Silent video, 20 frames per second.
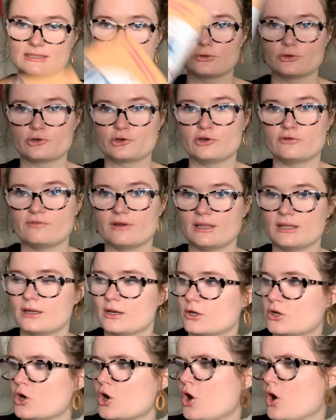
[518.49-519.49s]
little
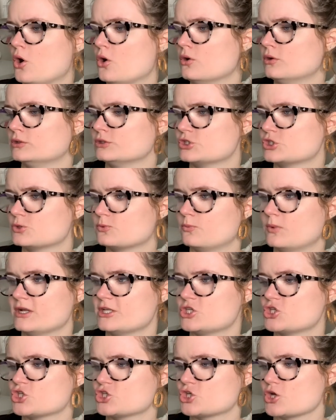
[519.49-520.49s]
novella called
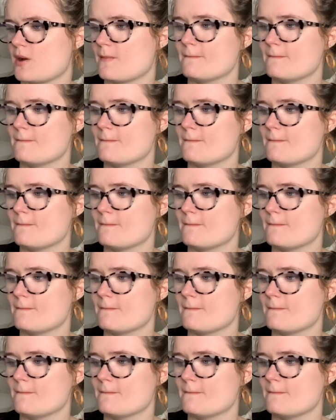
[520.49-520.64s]
Switch